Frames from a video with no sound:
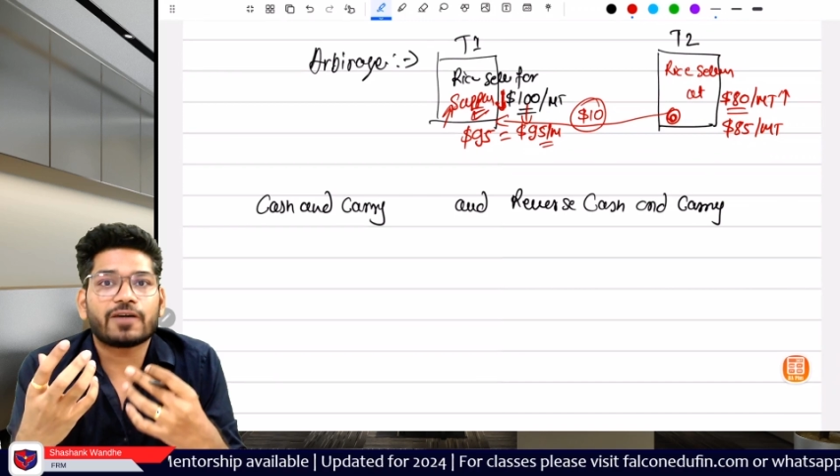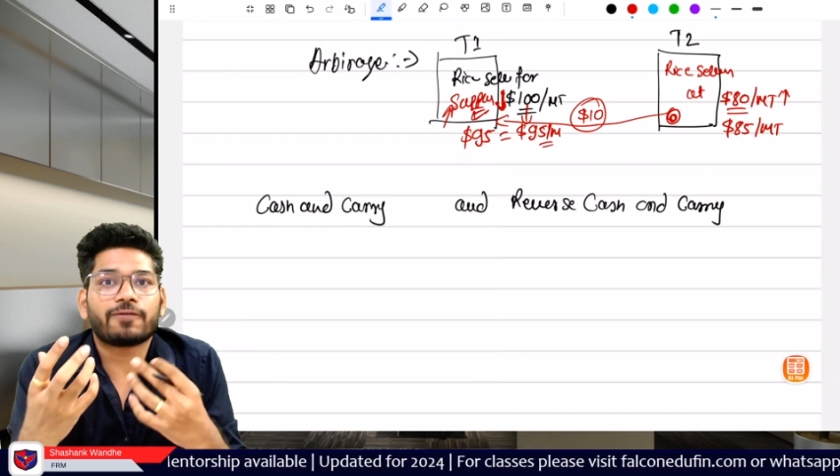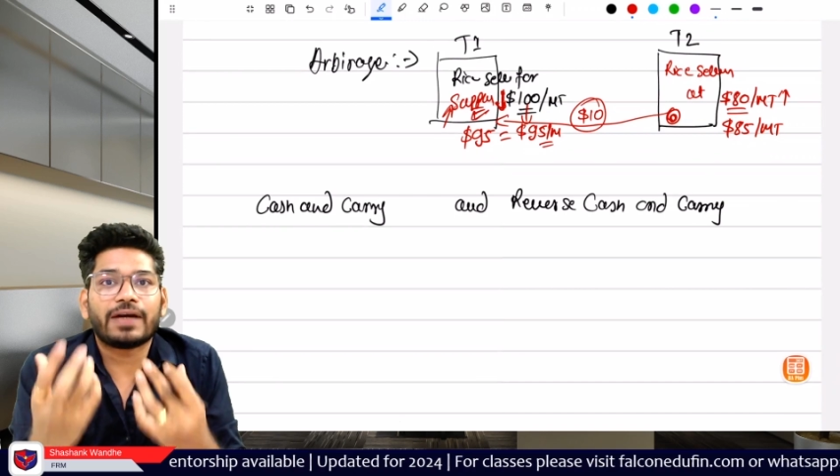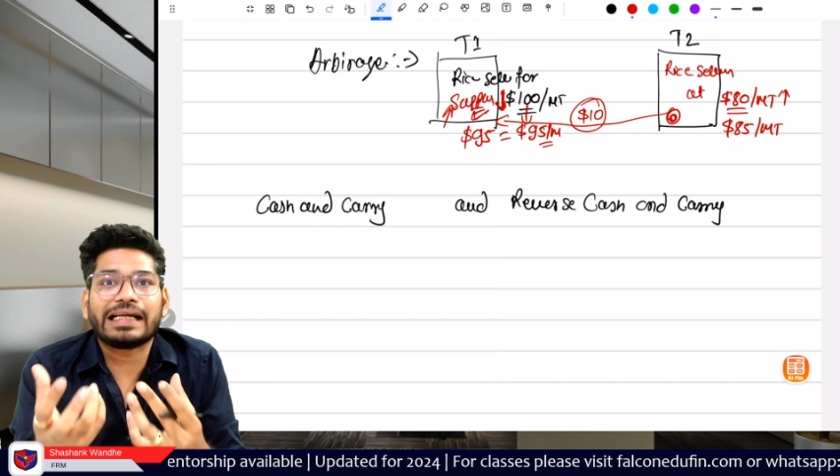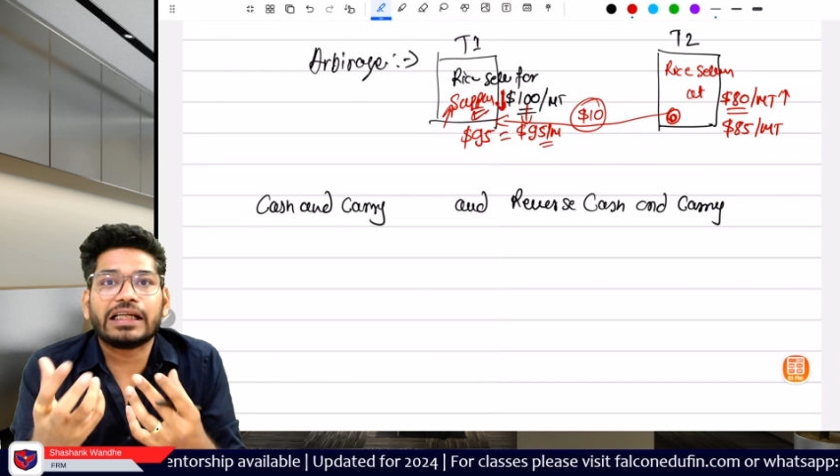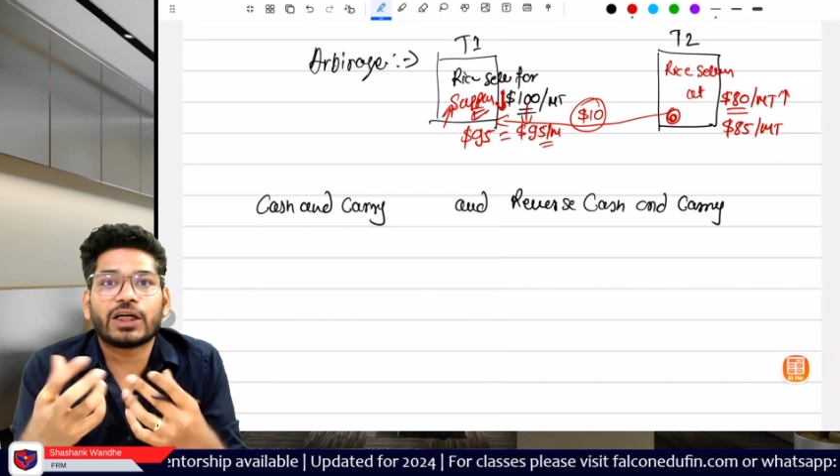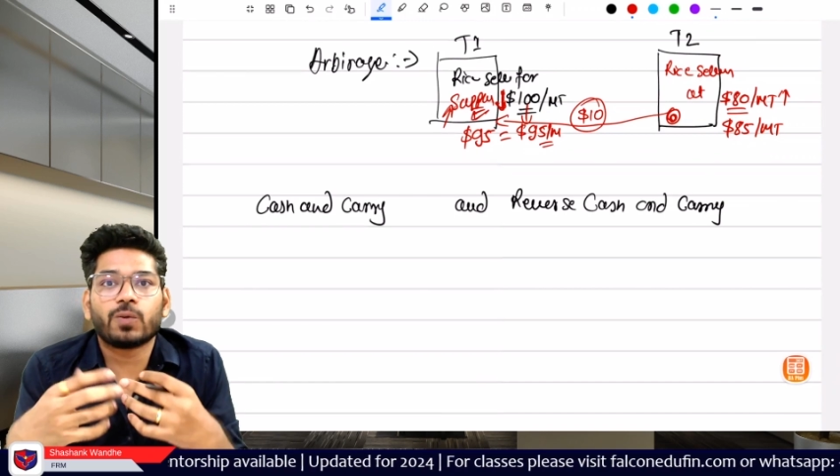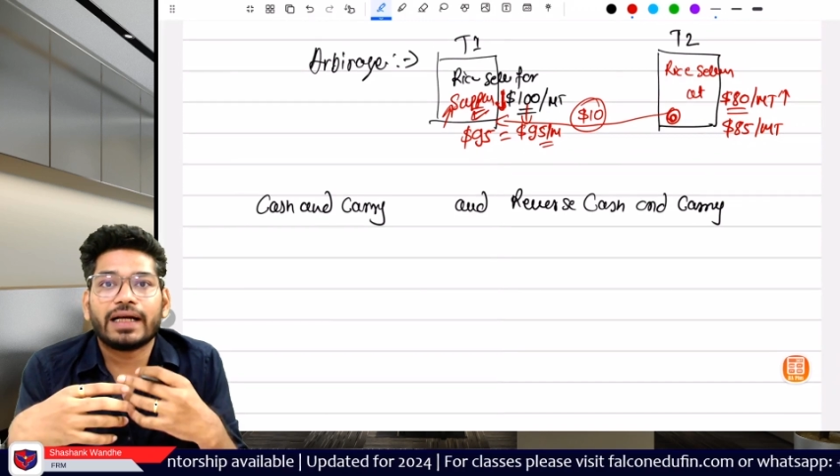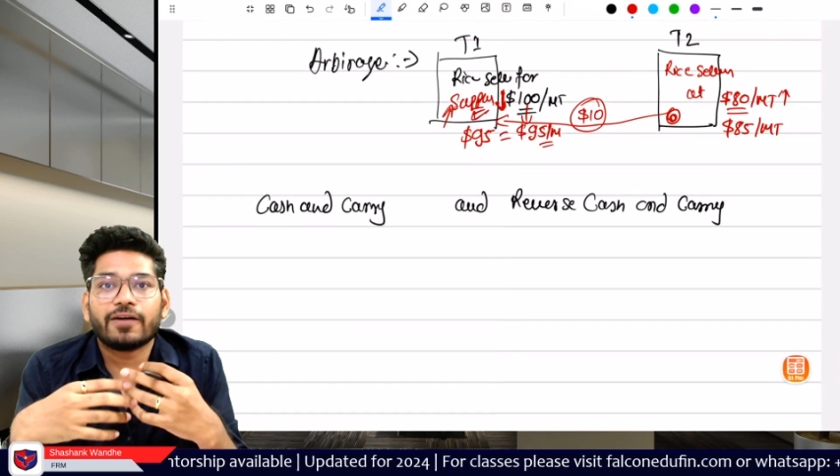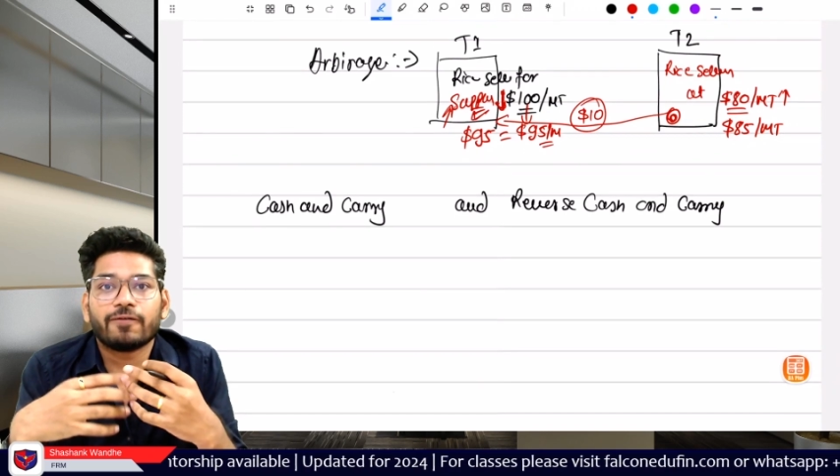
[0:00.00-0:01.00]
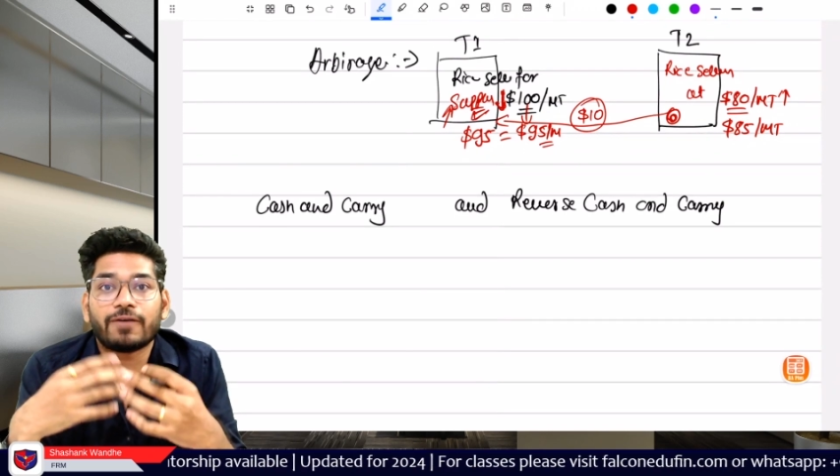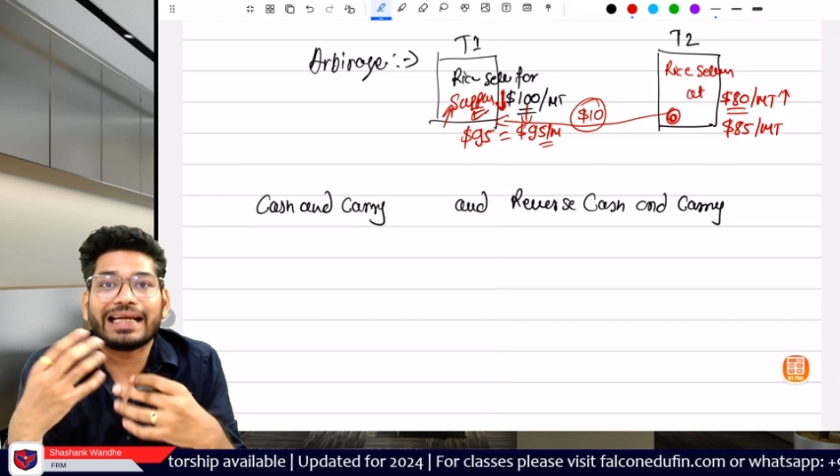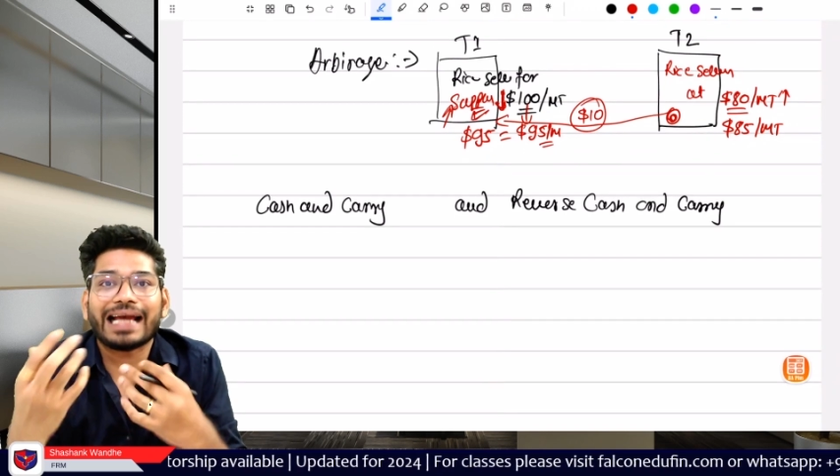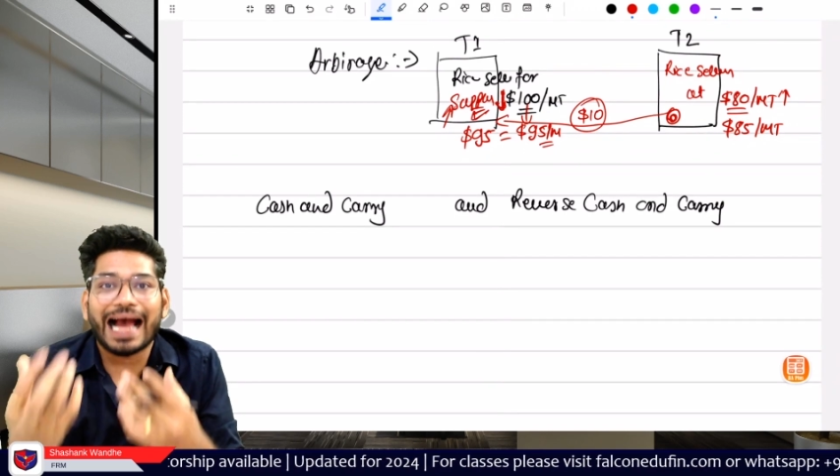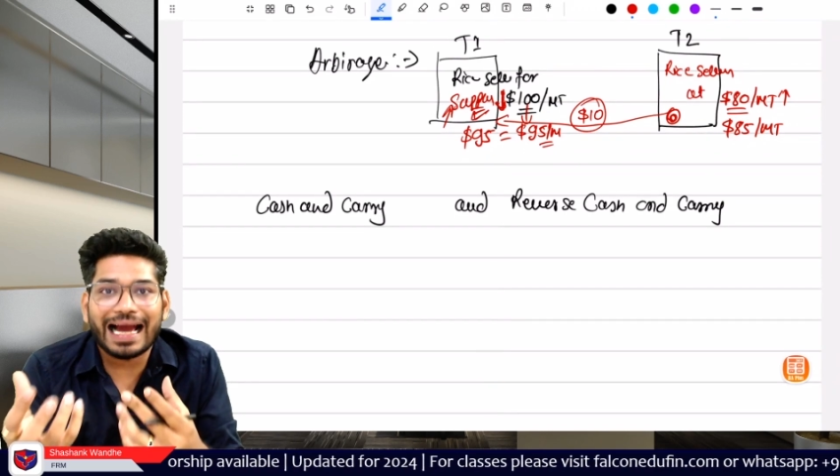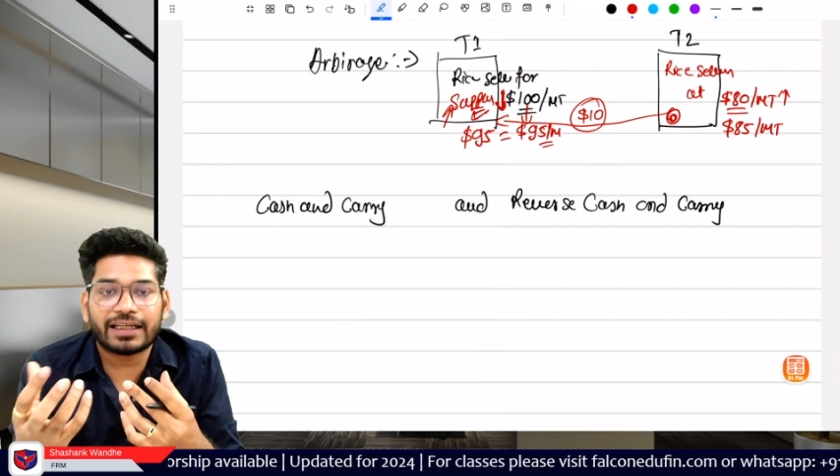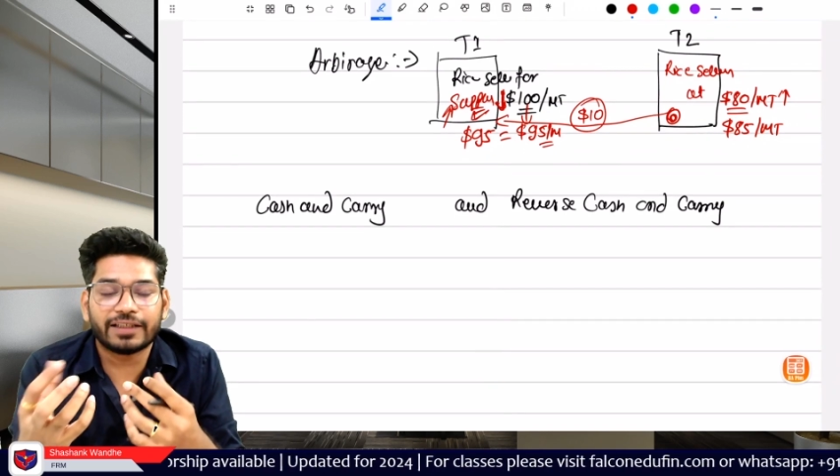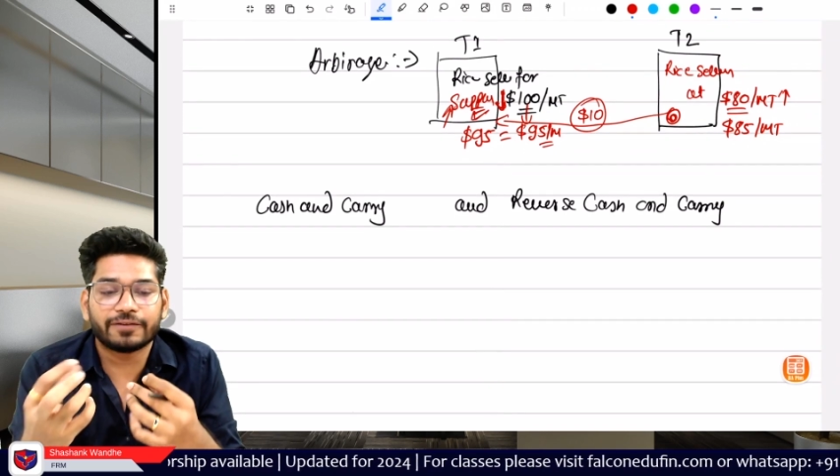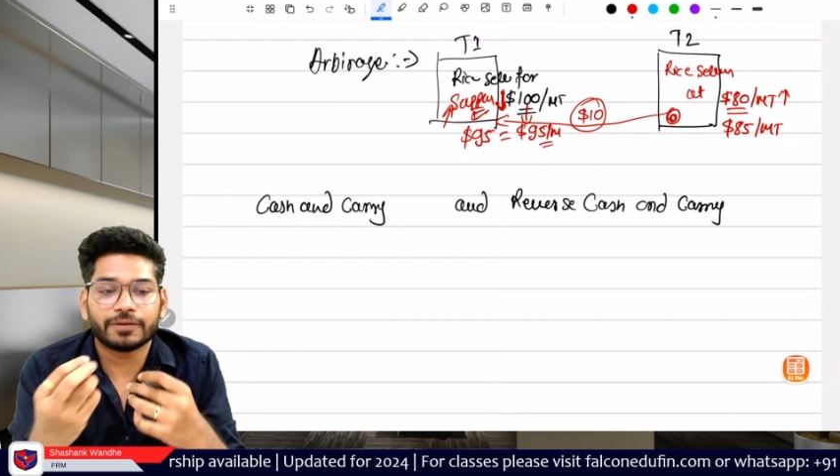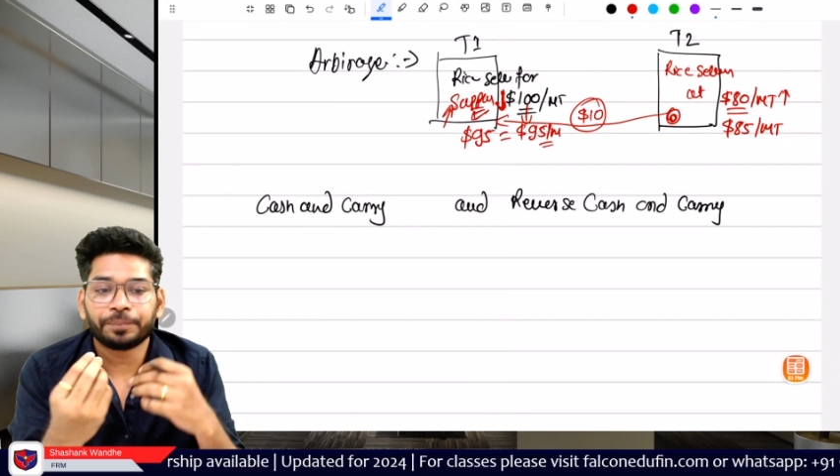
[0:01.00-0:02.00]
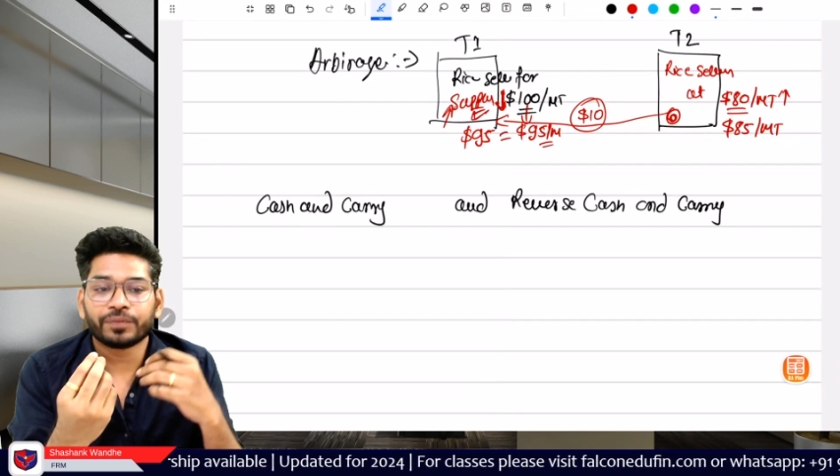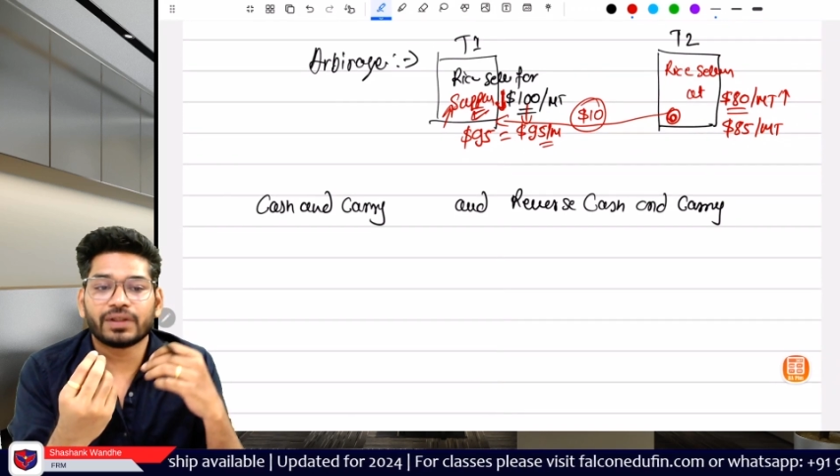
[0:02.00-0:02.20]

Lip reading: are very liquid, very active,